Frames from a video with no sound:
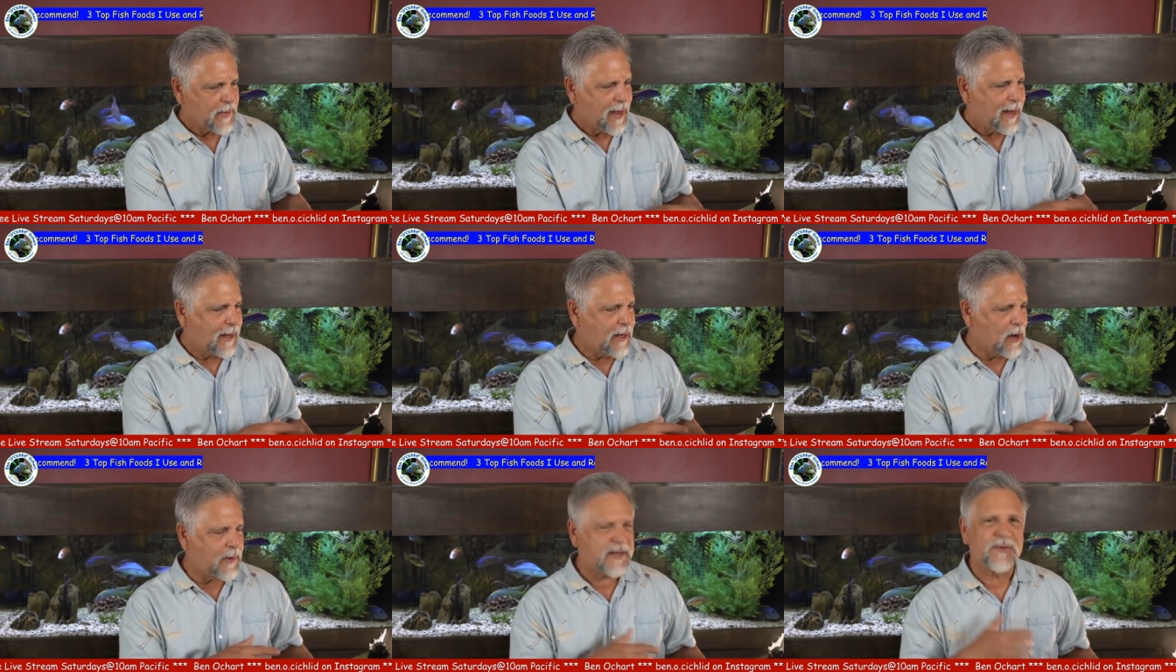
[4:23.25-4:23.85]
You
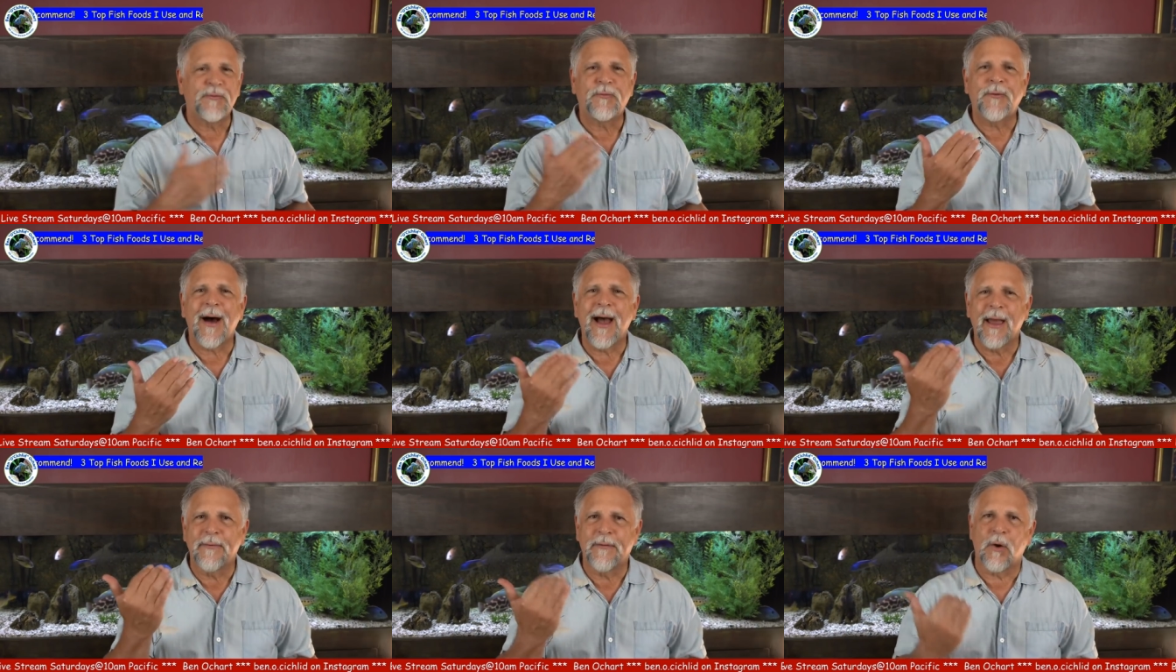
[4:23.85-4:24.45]
know, it's
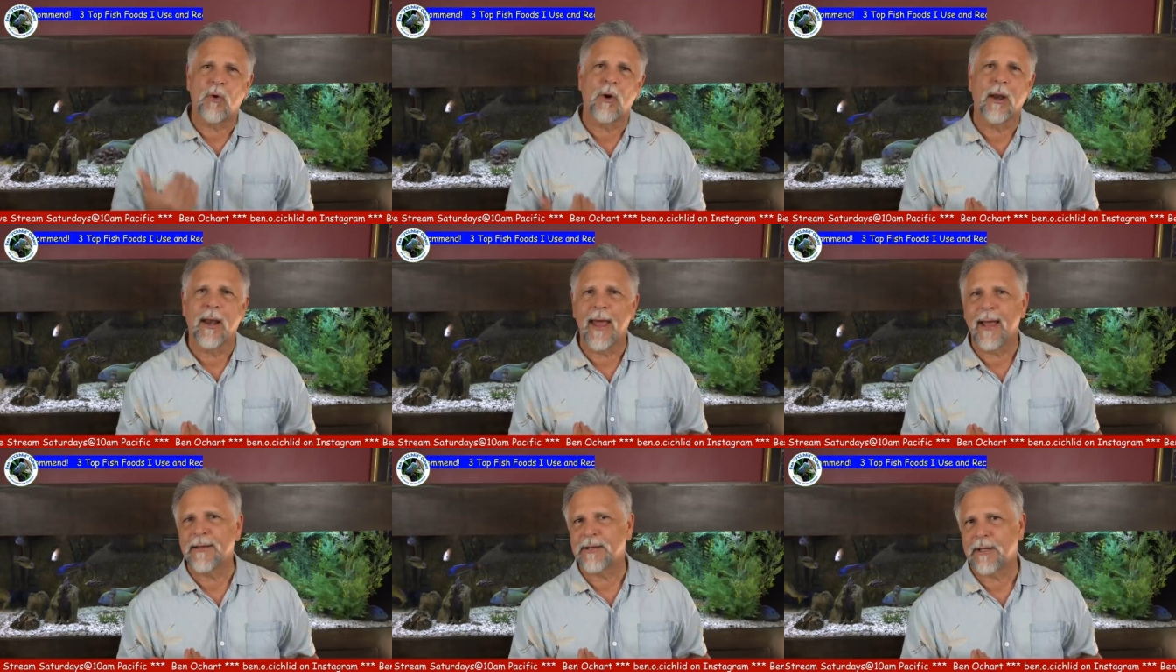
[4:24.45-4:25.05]
five or
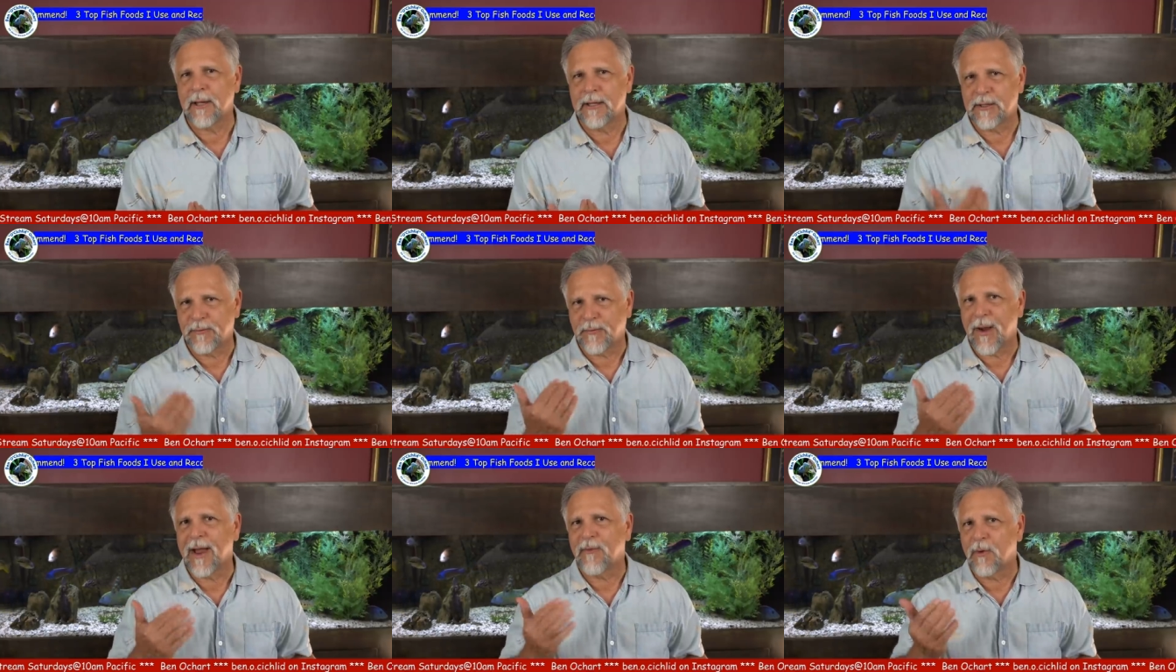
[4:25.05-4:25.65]
less. It's
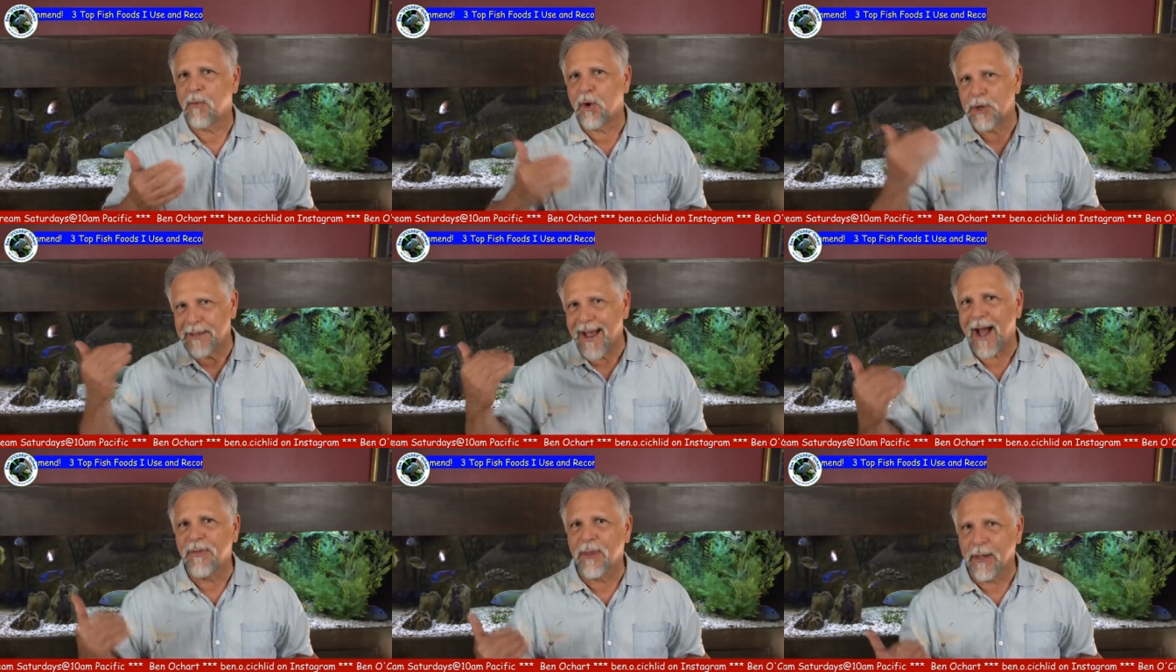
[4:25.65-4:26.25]
five or more
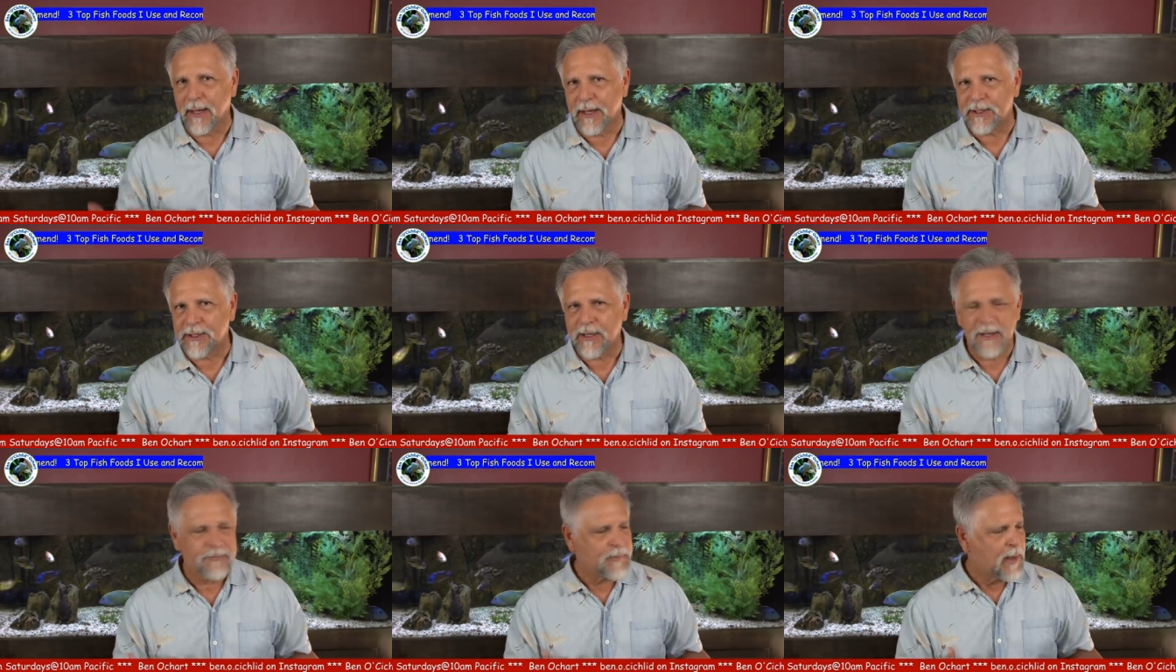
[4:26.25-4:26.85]
down the list.
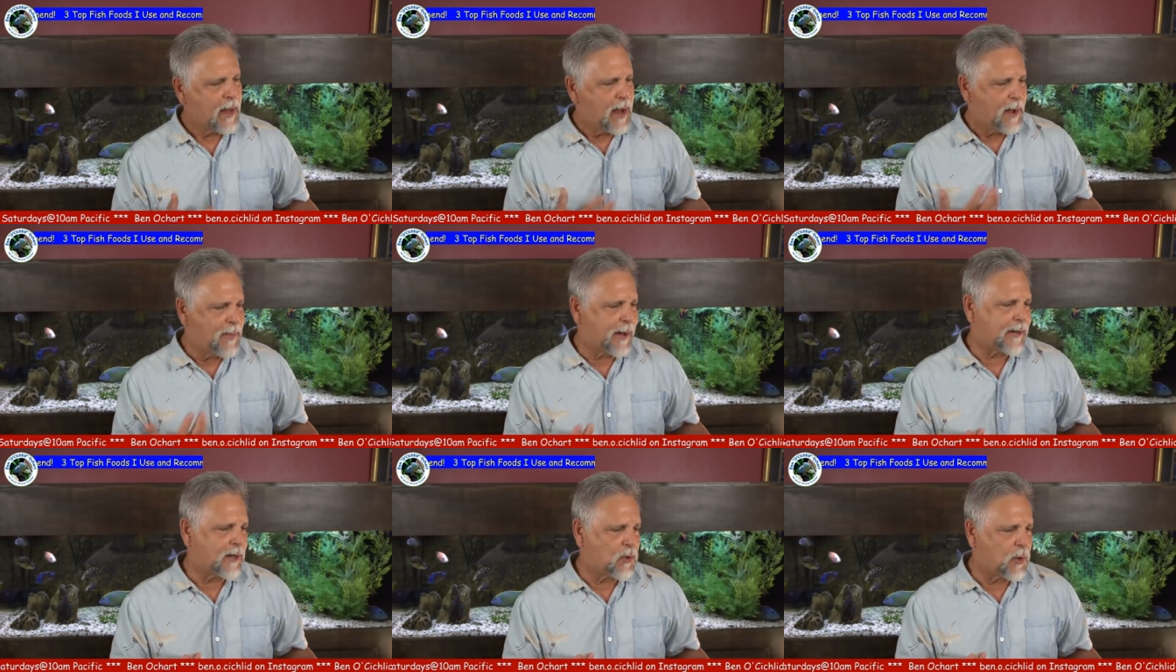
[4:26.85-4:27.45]
I'm not
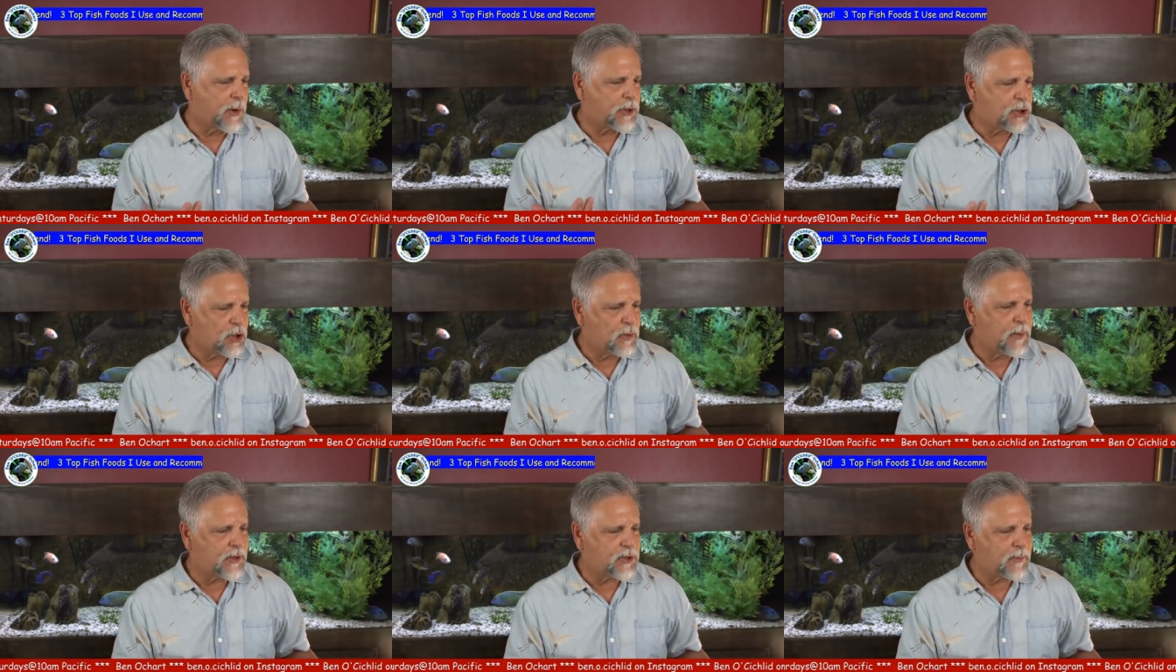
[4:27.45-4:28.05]
going to worry too
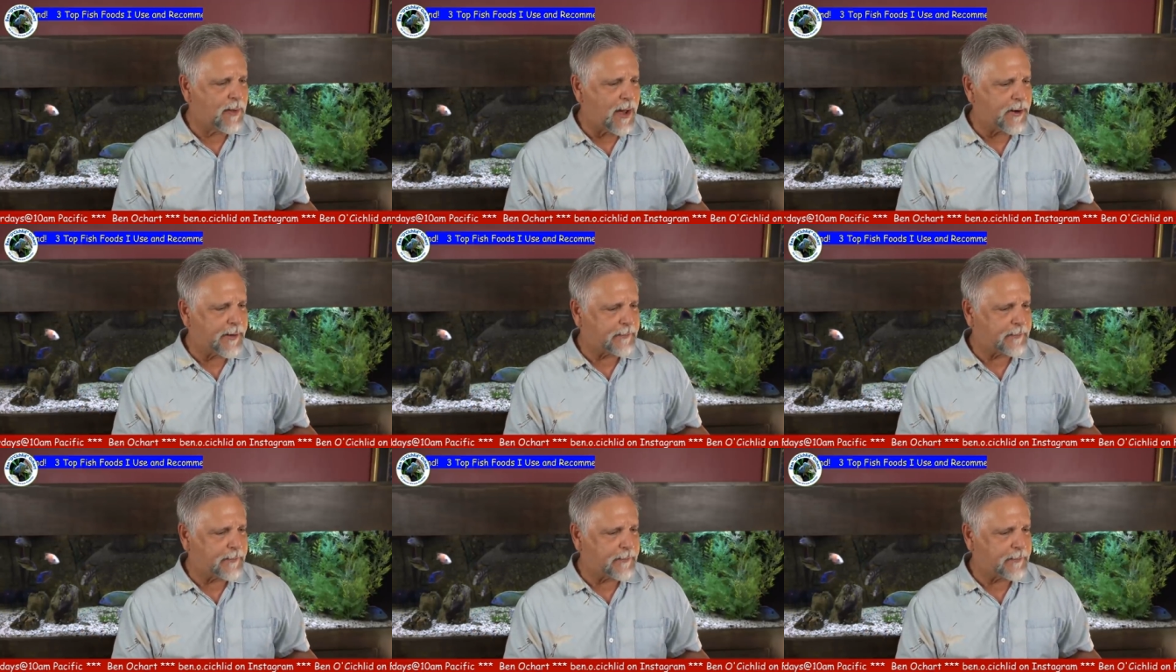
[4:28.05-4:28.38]
much about it.